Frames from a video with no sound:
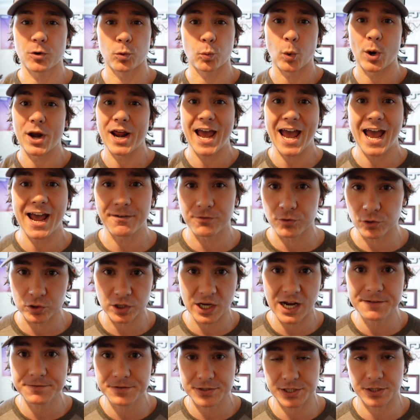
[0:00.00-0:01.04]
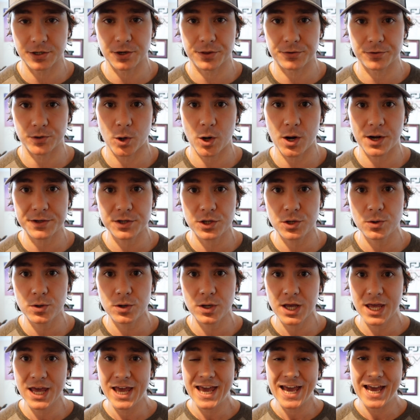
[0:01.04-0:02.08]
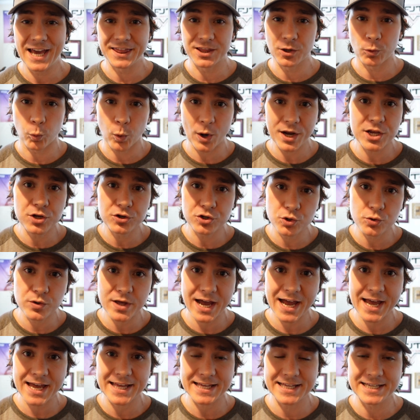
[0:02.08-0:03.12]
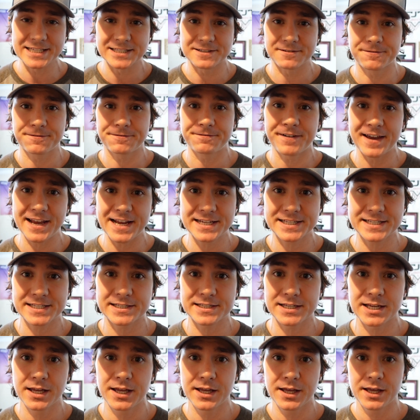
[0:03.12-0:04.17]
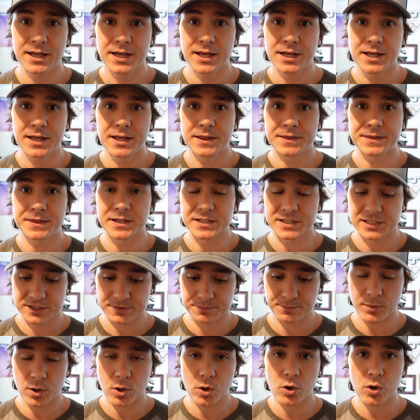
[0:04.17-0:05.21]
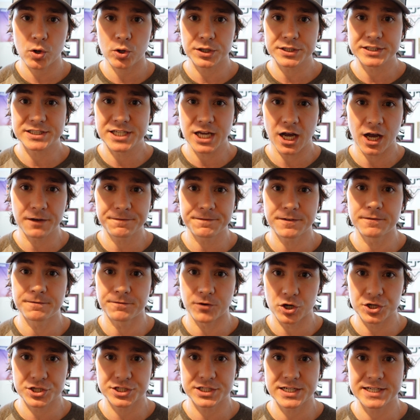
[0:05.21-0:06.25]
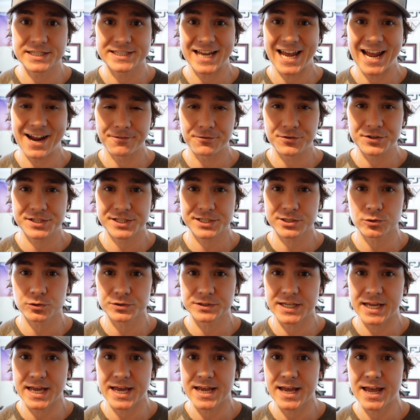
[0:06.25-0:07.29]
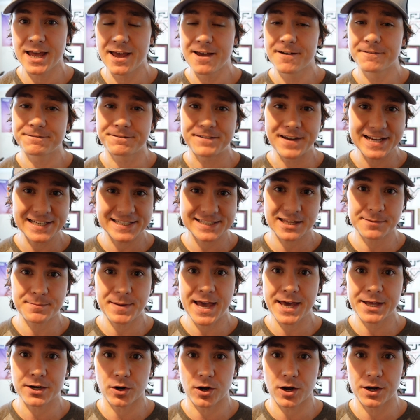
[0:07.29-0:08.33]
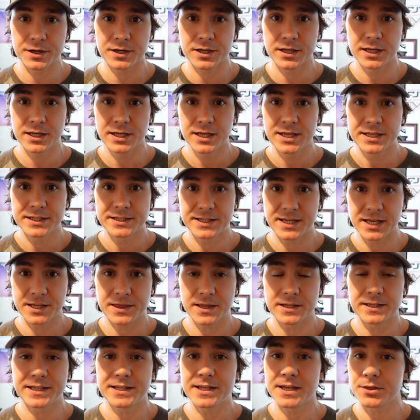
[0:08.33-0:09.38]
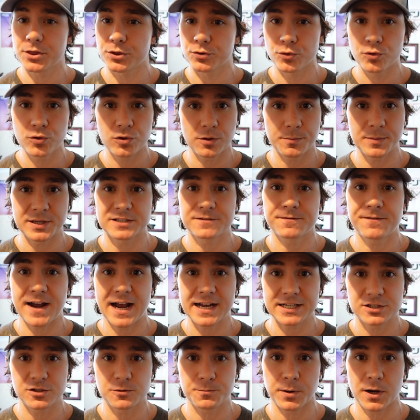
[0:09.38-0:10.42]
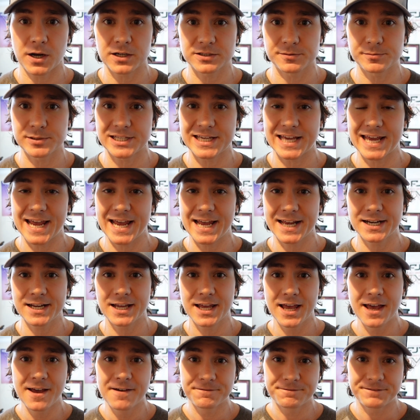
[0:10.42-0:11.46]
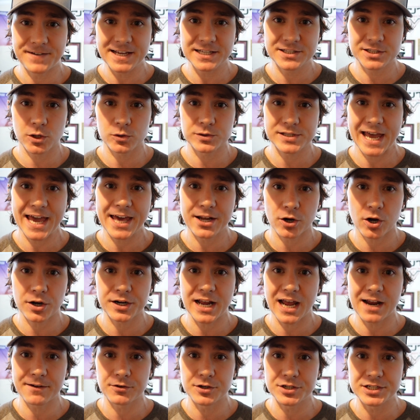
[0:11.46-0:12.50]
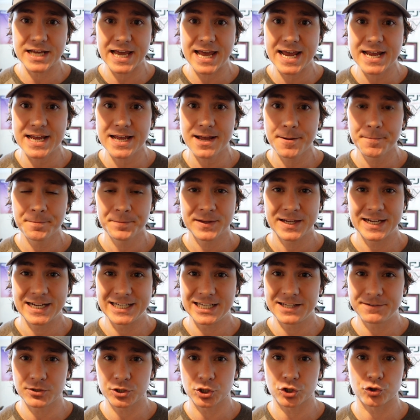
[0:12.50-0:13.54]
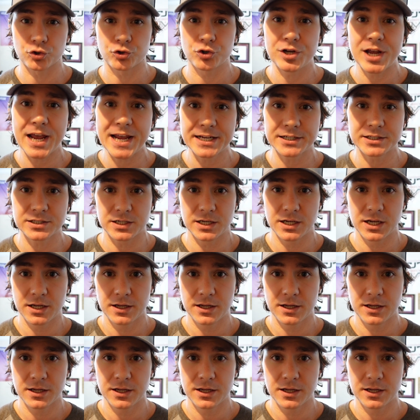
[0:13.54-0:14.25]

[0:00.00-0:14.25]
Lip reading: for whatever life's gonna throw at you, and the way you do that is face the small, tough adversities every single day, face them head on, get through them as fast as you possibly can, face those head on every day, and even create